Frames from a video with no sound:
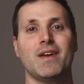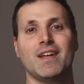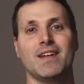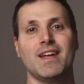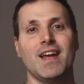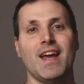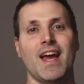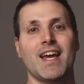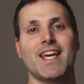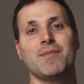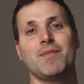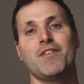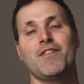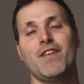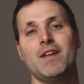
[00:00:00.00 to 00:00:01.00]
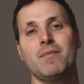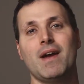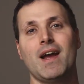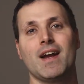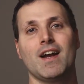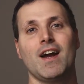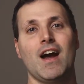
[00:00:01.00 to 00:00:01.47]
in and give me
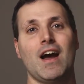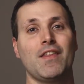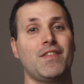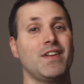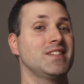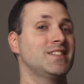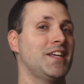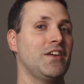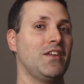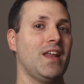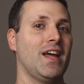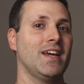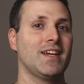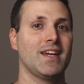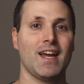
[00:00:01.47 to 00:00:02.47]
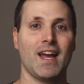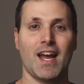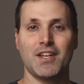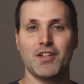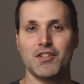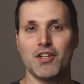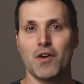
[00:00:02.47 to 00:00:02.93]
feedback on things that you like
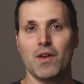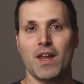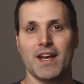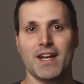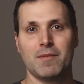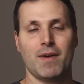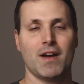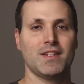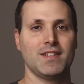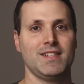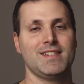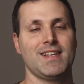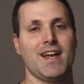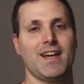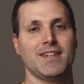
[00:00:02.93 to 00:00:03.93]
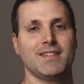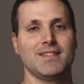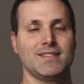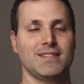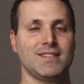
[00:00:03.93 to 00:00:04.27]
and you don't like about the design.